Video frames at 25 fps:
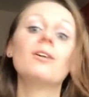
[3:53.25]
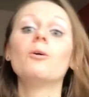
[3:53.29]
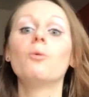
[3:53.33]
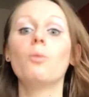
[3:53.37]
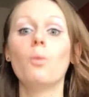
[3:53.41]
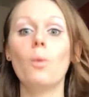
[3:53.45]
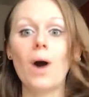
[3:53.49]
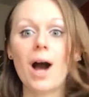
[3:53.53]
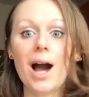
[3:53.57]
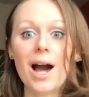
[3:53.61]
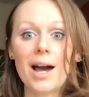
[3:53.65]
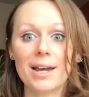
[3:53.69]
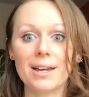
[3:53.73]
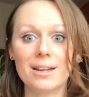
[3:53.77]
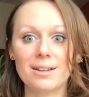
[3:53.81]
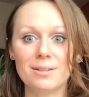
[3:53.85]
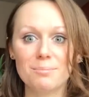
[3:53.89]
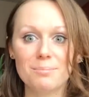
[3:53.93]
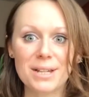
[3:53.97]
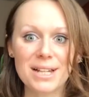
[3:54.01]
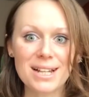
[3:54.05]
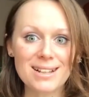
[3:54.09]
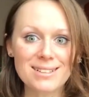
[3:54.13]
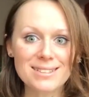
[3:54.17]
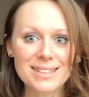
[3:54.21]
Why?
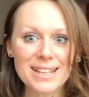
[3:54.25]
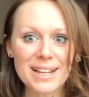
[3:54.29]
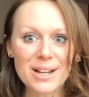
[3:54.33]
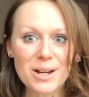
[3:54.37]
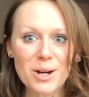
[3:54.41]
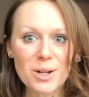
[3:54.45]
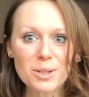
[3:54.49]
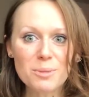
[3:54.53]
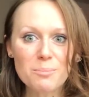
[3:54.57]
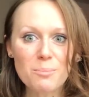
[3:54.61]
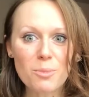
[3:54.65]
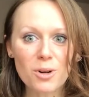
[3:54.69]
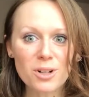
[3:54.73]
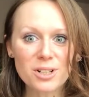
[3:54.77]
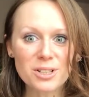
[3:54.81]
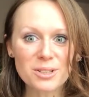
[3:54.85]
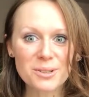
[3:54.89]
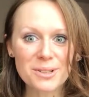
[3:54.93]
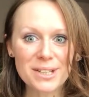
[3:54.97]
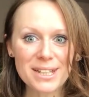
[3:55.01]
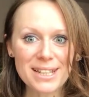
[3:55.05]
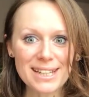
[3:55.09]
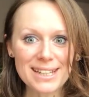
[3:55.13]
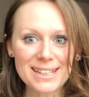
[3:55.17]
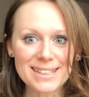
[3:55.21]
Because they got more to
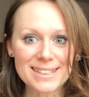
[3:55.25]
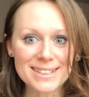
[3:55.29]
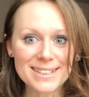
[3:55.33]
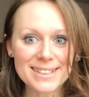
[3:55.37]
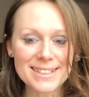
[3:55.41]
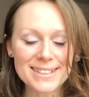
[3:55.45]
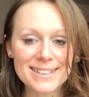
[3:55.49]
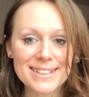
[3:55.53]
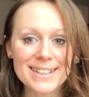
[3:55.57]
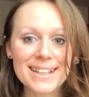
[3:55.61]
eat.